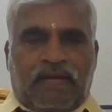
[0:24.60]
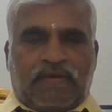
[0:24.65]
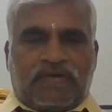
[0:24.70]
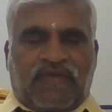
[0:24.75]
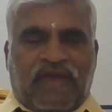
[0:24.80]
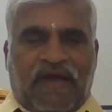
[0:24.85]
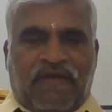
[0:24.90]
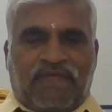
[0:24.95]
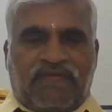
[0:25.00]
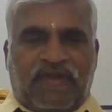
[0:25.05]

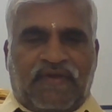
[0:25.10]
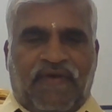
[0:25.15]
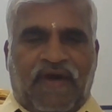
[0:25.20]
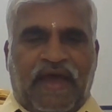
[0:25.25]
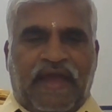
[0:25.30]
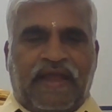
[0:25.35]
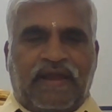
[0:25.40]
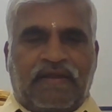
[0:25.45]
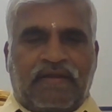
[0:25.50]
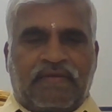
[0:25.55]
We have
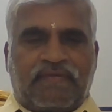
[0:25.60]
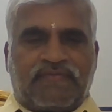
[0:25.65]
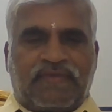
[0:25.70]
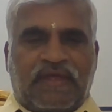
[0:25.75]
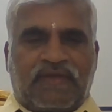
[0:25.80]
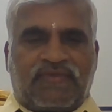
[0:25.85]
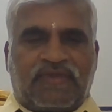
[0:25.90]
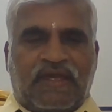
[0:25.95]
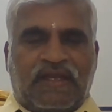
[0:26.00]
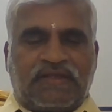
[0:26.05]
defined
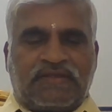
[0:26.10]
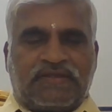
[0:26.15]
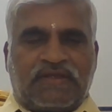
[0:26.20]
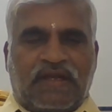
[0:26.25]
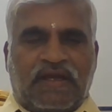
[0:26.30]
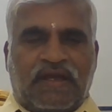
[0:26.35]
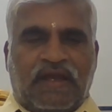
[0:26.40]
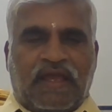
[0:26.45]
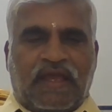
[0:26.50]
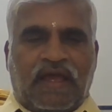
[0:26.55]
the thin
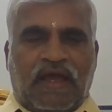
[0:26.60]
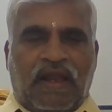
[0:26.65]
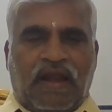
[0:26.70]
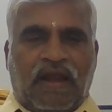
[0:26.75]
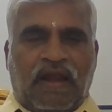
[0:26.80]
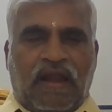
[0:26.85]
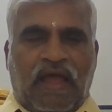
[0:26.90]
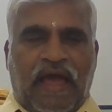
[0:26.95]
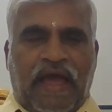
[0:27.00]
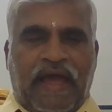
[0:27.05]

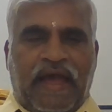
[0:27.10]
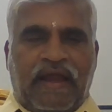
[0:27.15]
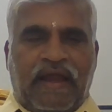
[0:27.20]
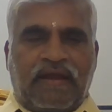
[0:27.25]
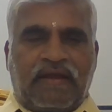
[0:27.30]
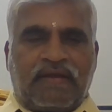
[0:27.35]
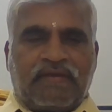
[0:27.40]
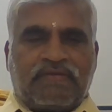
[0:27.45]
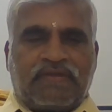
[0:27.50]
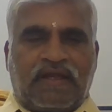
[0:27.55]
cylindrical
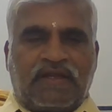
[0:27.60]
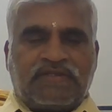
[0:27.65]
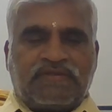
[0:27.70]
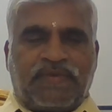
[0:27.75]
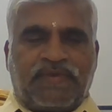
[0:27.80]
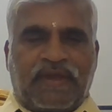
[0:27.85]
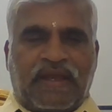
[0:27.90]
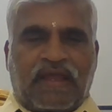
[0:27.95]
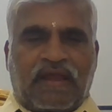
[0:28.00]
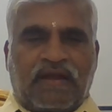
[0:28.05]
and the thin
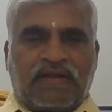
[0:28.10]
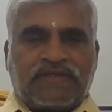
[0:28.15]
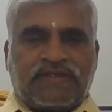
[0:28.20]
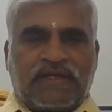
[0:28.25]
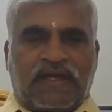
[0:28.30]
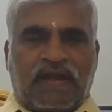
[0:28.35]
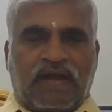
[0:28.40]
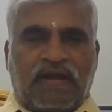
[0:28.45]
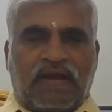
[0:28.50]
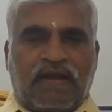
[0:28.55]
spherical
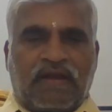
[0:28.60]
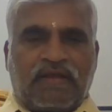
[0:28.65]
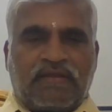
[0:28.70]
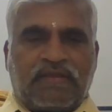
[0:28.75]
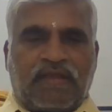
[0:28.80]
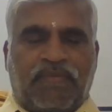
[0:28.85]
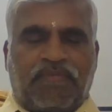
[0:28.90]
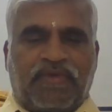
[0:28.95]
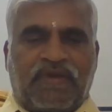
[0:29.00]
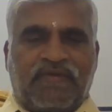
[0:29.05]
shell in
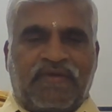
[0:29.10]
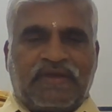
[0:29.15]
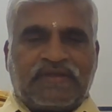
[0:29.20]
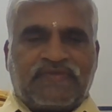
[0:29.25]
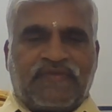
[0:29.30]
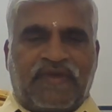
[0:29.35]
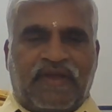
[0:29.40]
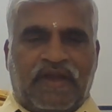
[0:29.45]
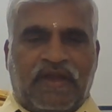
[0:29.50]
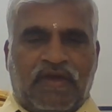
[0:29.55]
the previous
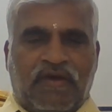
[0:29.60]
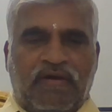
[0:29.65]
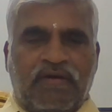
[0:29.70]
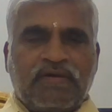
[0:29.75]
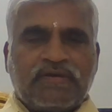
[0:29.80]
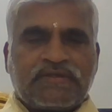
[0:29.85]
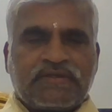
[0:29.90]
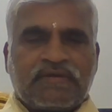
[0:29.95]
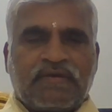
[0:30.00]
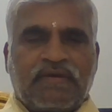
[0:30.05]

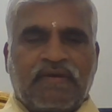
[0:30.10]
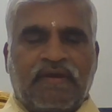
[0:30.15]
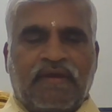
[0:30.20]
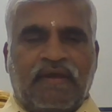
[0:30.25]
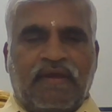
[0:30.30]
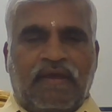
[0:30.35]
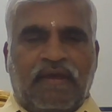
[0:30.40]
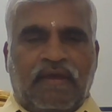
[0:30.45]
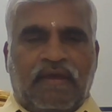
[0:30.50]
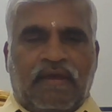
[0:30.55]
videos.
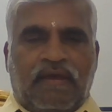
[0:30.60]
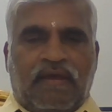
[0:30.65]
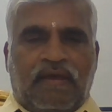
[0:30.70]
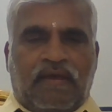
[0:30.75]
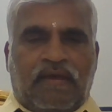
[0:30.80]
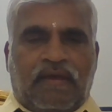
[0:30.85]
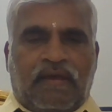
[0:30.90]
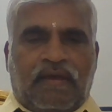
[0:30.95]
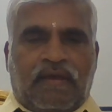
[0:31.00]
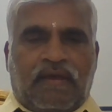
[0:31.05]

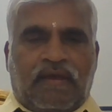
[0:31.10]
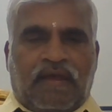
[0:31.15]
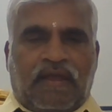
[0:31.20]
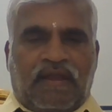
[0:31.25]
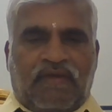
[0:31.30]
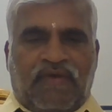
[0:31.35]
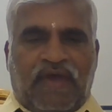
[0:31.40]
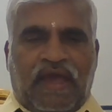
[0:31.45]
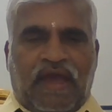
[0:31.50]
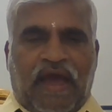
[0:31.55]

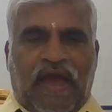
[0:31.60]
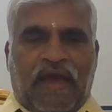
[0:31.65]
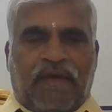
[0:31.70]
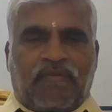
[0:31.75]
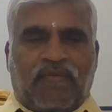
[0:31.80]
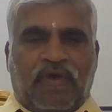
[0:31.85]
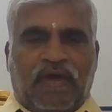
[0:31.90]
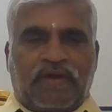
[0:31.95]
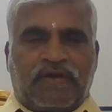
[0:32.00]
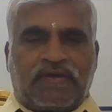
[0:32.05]
Anyway, I
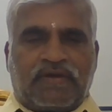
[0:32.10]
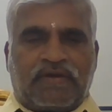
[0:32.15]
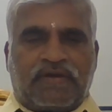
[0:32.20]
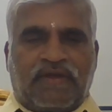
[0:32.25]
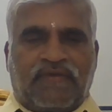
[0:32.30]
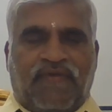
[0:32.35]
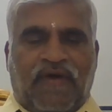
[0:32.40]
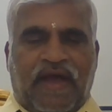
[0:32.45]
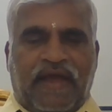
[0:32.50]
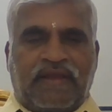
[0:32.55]
am going to
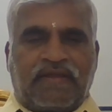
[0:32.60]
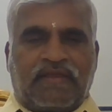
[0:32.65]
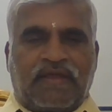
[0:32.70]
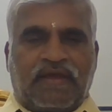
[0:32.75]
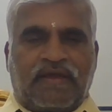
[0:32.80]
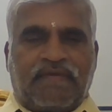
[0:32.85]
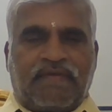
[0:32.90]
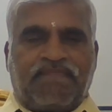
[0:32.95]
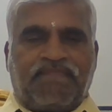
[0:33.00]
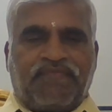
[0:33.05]
define
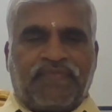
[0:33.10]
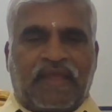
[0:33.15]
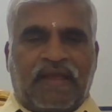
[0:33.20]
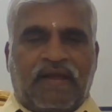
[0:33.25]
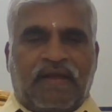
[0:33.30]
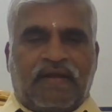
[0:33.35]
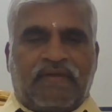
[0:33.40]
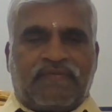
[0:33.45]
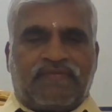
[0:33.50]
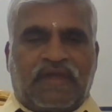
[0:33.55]
the
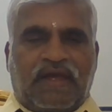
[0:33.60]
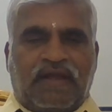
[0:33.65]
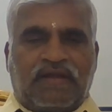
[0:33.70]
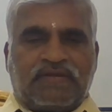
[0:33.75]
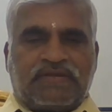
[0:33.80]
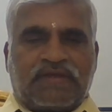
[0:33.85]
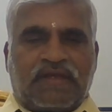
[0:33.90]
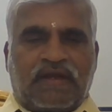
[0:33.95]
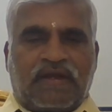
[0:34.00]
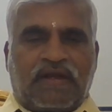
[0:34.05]
thin
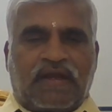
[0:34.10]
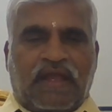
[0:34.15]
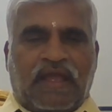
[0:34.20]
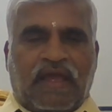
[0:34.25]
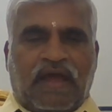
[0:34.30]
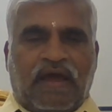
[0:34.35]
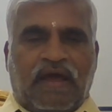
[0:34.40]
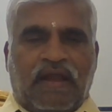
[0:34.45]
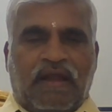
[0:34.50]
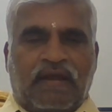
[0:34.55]

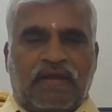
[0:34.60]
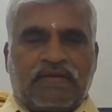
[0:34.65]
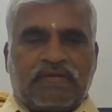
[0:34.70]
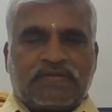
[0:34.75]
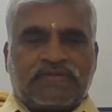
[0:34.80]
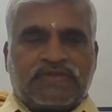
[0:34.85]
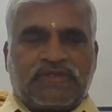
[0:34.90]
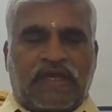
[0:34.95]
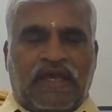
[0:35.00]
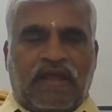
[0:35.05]
cylindrical
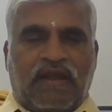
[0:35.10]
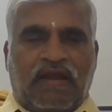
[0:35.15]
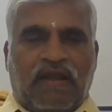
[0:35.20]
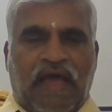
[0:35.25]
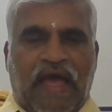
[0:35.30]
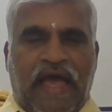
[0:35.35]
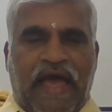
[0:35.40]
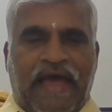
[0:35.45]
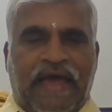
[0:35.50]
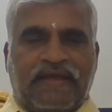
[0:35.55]
shell
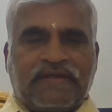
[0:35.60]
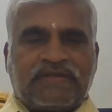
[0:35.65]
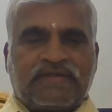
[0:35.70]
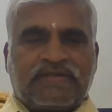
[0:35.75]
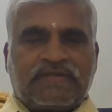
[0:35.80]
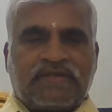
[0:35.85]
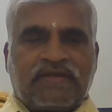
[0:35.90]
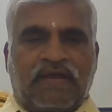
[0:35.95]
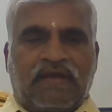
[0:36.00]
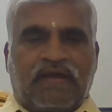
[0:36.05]

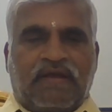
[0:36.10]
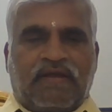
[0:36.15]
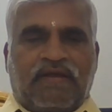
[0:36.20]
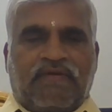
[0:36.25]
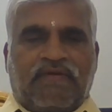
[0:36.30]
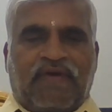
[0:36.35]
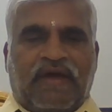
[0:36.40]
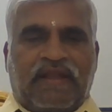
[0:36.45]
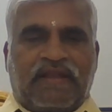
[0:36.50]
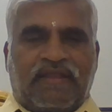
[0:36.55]
as
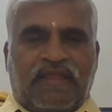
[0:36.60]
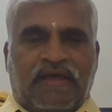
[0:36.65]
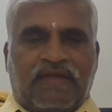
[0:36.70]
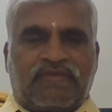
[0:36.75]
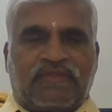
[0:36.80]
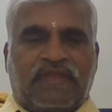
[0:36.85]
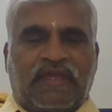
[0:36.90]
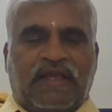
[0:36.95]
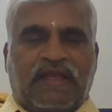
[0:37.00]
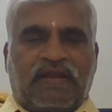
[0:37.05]
when
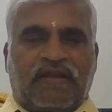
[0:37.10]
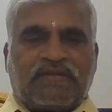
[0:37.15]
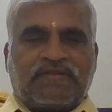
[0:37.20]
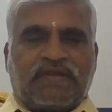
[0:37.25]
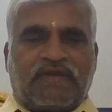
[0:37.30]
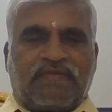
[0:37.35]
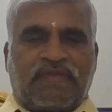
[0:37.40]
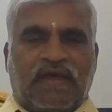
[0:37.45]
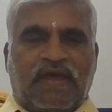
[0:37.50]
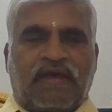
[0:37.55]
the thickness
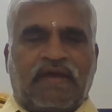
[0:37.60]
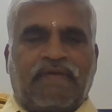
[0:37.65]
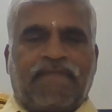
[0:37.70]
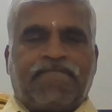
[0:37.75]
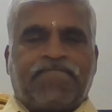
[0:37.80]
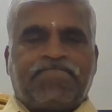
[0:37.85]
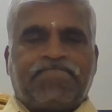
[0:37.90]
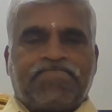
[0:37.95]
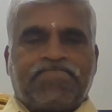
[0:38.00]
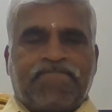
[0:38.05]
of the
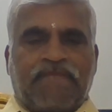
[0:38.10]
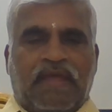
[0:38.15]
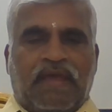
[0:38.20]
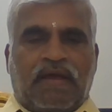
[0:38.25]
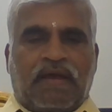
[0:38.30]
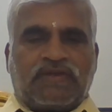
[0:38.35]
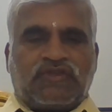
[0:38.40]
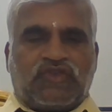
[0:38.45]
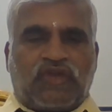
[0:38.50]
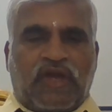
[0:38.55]

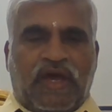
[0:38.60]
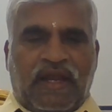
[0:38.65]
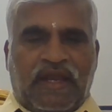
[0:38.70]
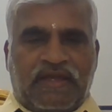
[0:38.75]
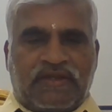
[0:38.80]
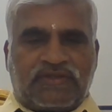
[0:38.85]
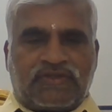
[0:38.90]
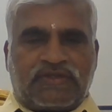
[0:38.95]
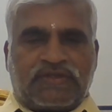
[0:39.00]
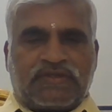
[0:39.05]
shell
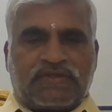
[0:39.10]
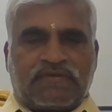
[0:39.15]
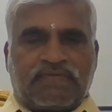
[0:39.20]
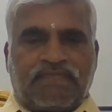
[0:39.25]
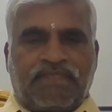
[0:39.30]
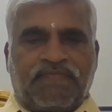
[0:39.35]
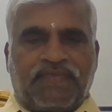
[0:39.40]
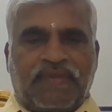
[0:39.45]
is